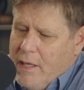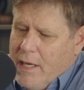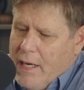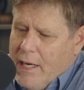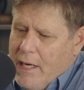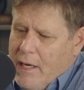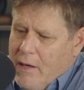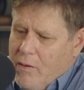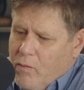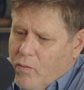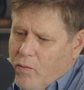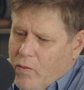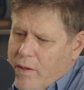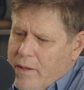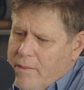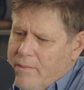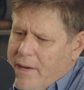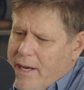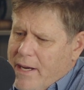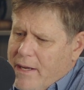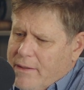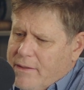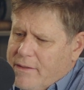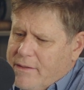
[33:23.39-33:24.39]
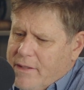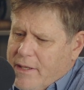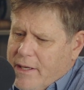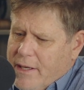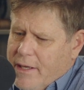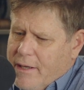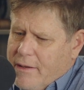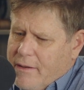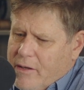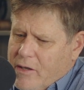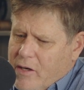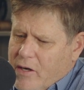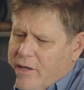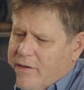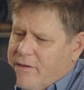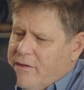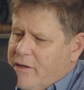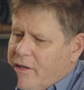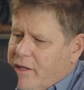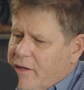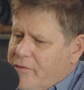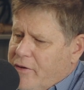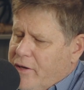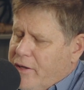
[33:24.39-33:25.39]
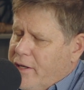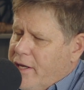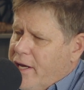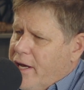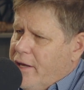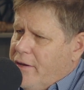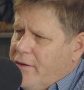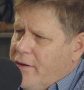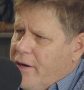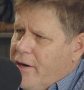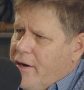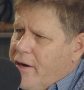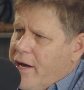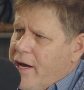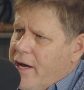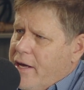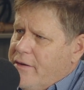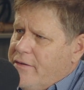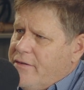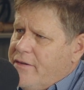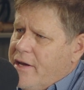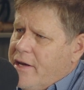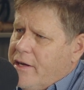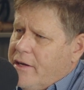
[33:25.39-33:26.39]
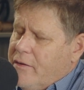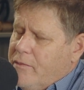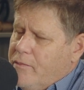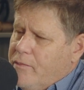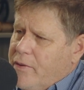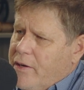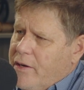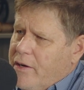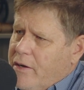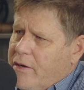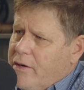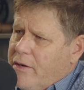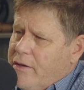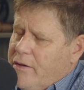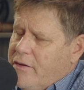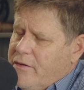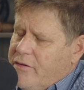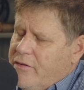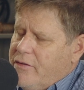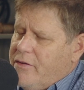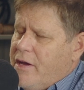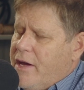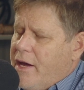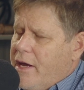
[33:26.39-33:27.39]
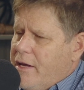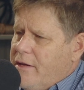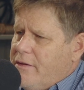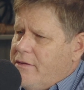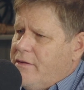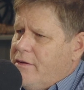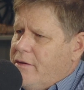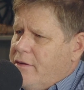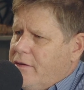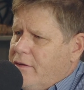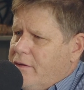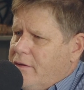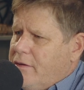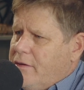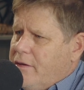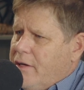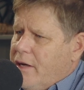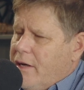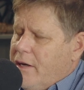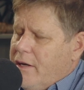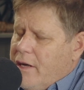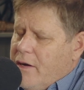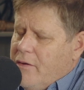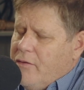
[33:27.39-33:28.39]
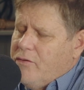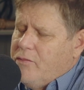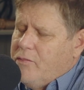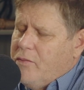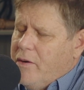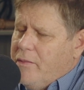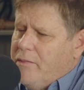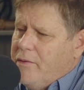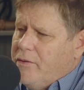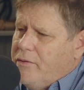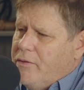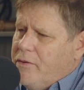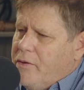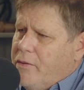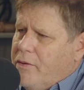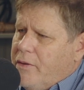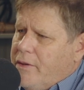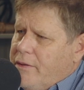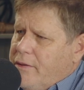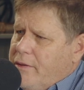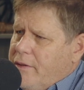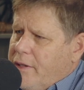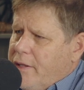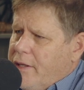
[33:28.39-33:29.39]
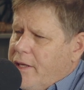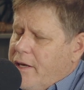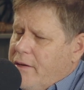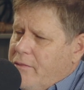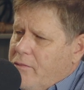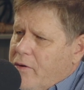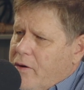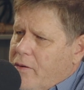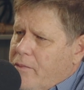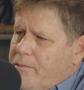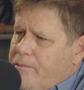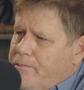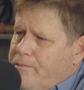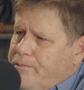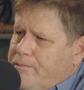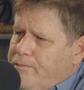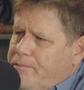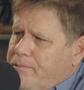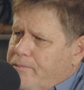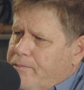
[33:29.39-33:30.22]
What about cost of living down there? How does that compare to the state, and how is Pueblo doing in that realm?